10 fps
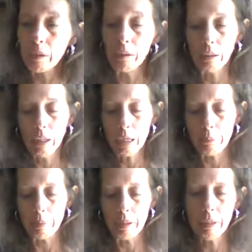A lot of
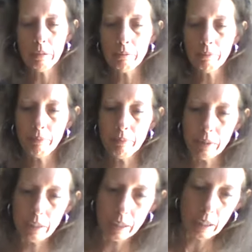bit.
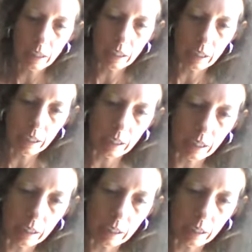A